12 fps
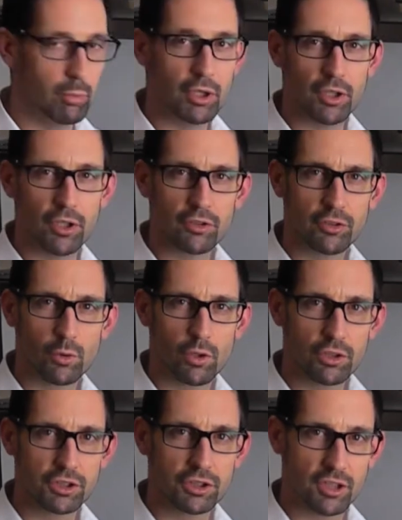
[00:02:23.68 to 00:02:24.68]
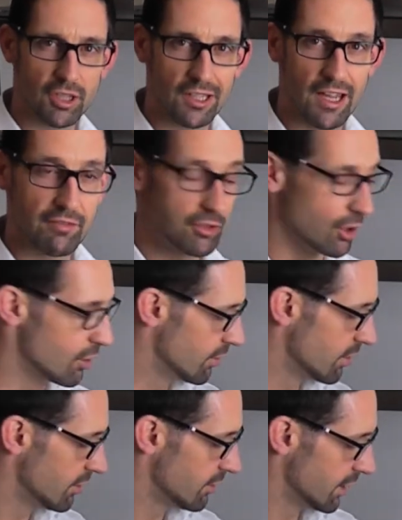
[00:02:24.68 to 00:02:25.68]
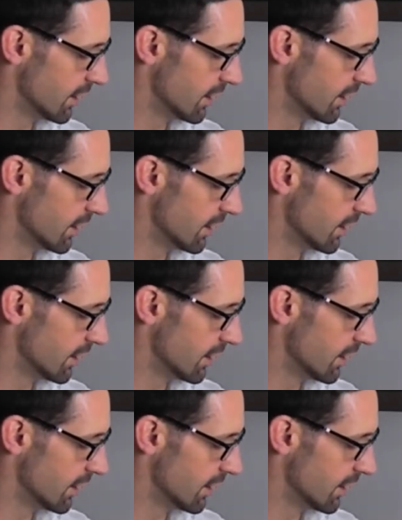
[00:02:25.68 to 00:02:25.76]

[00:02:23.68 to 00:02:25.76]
butternut squash left over